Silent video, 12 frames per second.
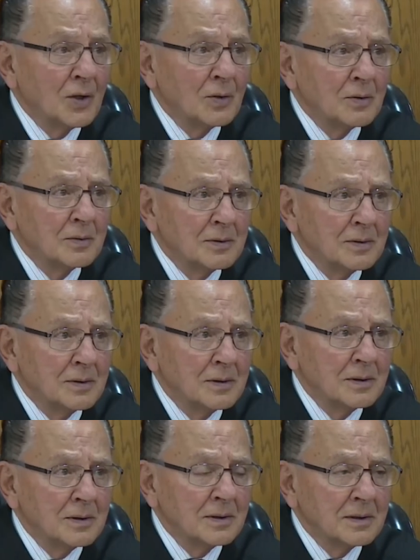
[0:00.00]
Oh. I know
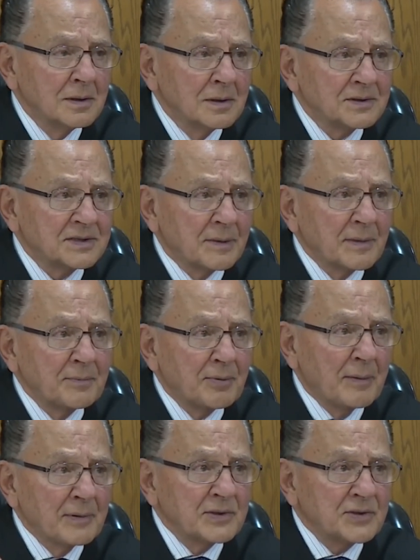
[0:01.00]
received ticket. Somebody
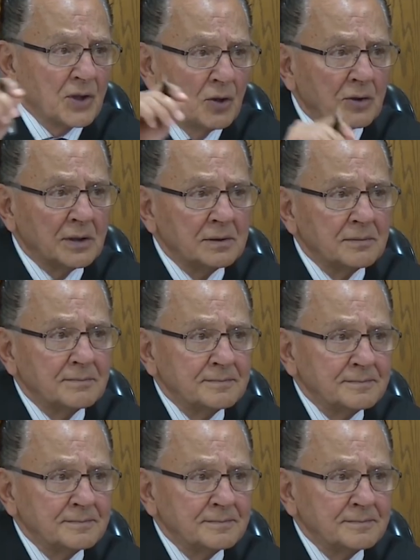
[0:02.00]
probably stole it.